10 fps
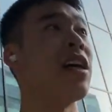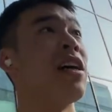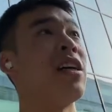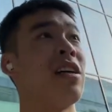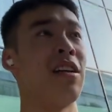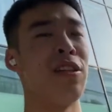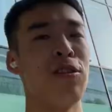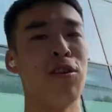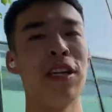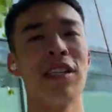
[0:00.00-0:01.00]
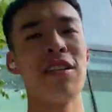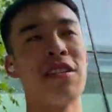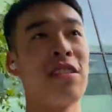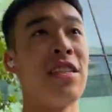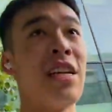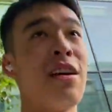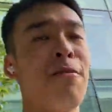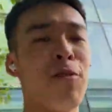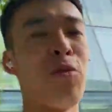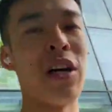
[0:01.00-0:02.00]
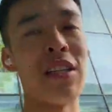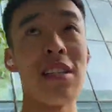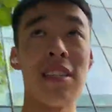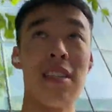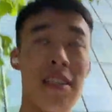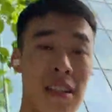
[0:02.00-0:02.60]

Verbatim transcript: a nutritious dinner for once.